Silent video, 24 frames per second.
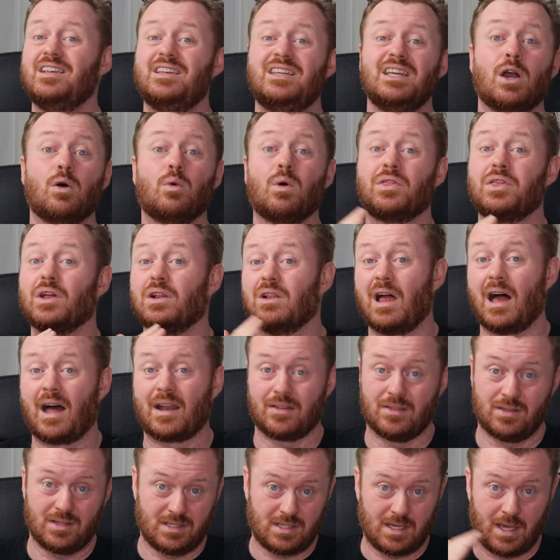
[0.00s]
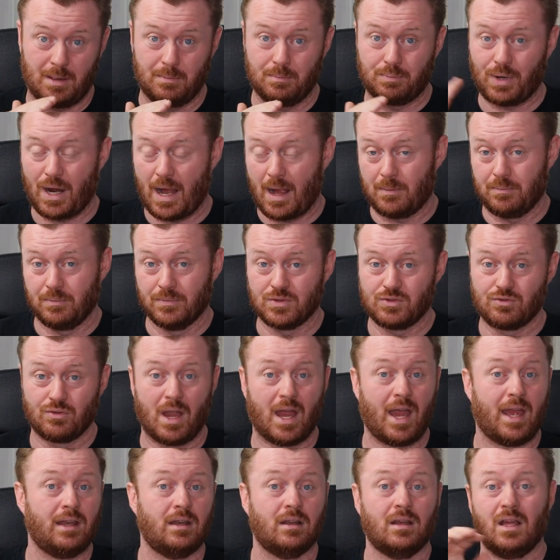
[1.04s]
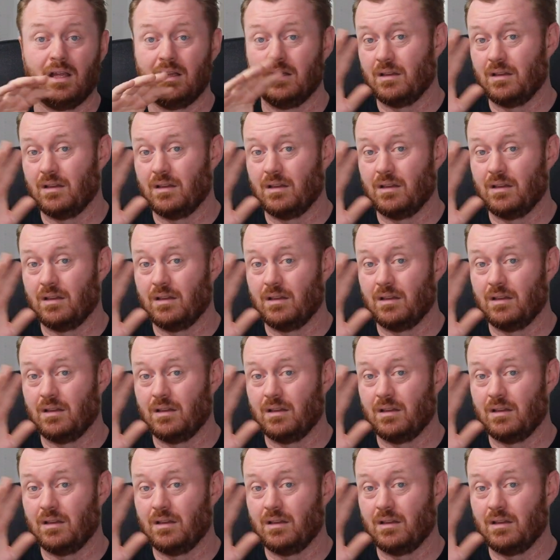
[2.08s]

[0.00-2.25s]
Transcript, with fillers: deal with a lot of the same problems, right?